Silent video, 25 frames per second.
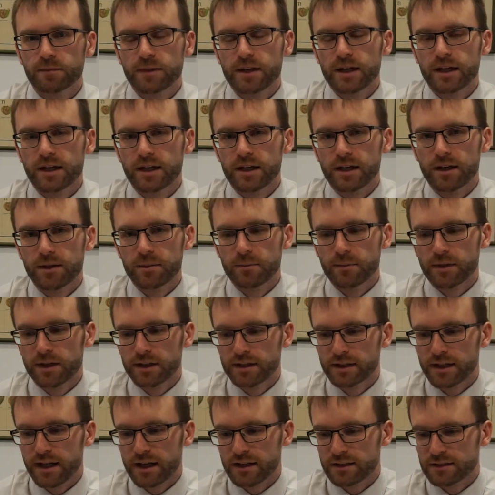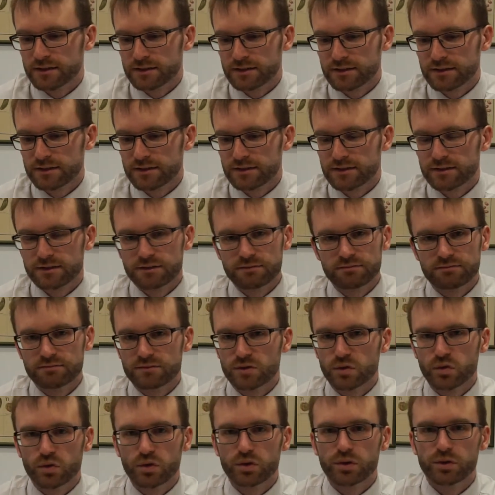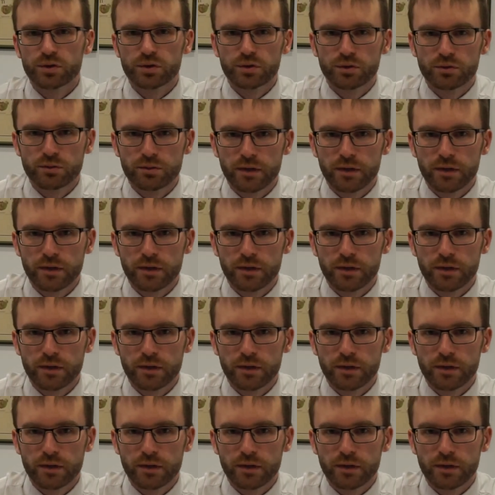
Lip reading: And that's true